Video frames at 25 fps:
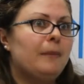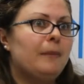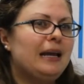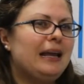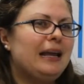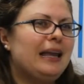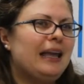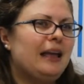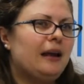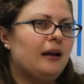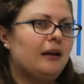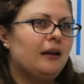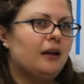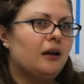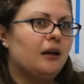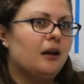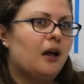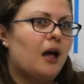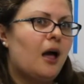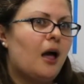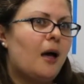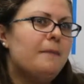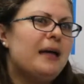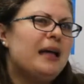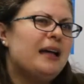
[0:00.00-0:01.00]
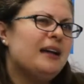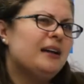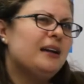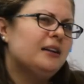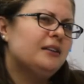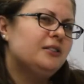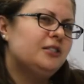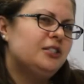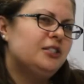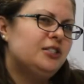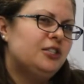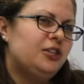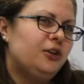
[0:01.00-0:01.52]
But again, come
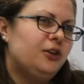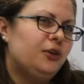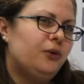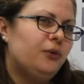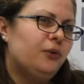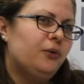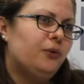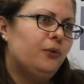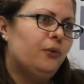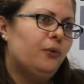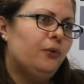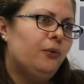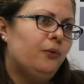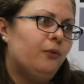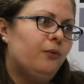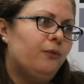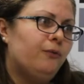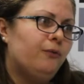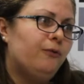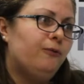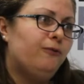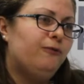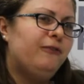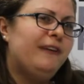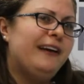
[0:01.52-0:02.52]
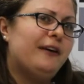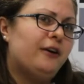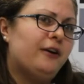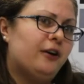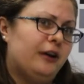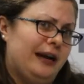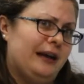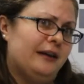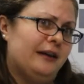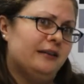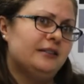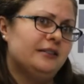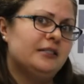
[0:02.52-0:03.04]
back to
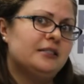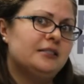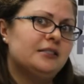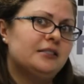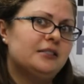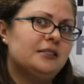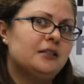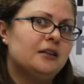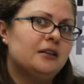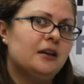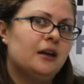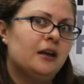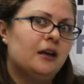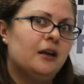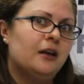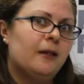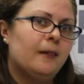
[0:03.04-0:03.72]
fairness.